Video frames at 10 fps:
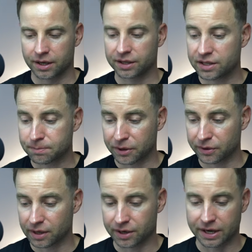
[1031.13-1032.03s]
In this
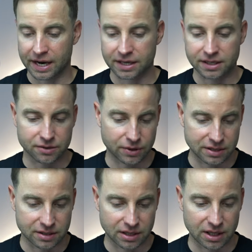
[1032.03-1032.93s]
particular case, as you
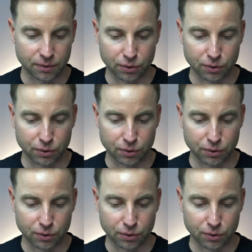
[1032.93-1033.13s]
can see,